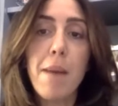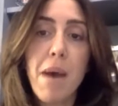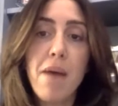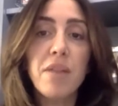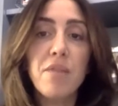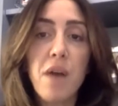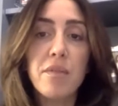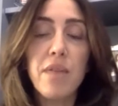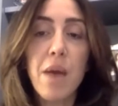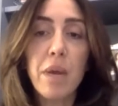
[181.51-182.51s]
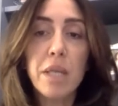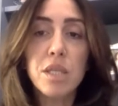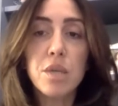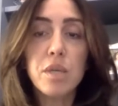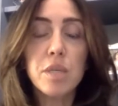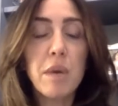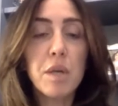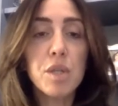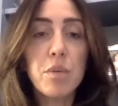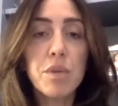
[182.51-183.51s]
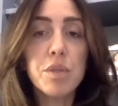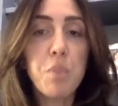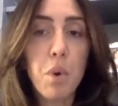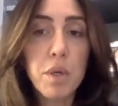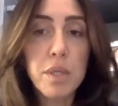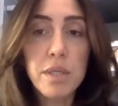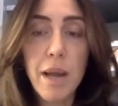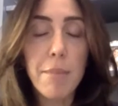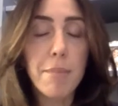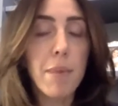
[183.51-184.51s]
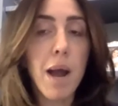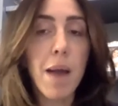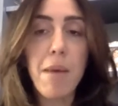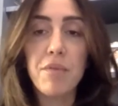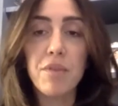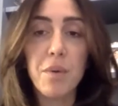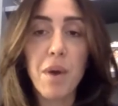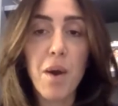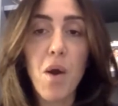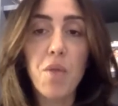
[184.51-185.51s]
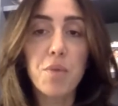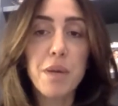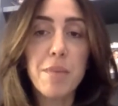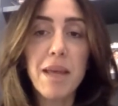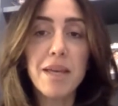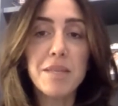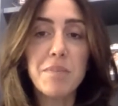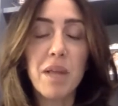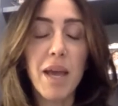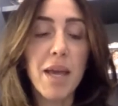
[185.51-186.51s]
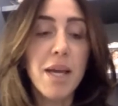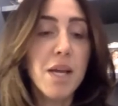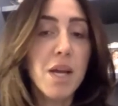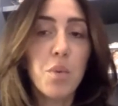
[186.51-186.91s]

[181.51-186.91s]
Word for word: I'm heavily involved in that way too. And especially with sports, I'm, I'm everywhere. All three of my kids play.